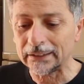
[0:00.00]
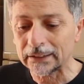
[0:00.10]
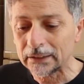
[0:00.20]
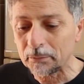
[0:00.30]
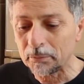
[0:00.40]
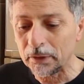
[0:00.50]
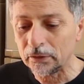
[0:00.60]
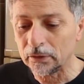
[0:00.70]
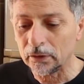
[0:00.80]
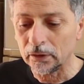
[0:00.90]

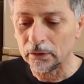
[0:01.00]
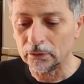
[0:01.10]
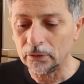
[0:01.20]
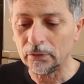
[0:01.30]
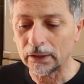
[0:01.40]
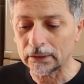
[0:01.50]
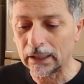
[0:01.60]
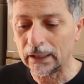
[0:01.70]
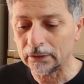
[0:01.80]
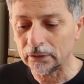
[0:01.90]
Happiness truly depends
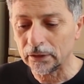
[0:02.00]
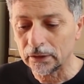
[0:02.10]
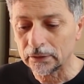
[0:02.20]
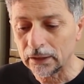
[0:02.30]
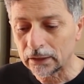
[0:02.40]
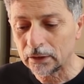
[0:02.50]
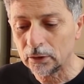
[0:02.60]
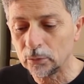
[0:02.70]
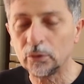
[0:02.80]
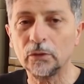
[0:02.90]
on what you are and
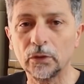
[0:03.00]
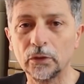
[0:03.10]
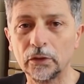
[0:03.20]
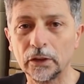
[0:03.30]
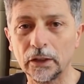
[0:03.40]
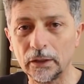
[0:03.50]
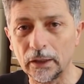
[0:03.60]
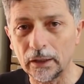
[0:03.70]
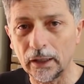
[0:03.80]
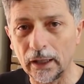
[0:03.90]
what you make of yourself.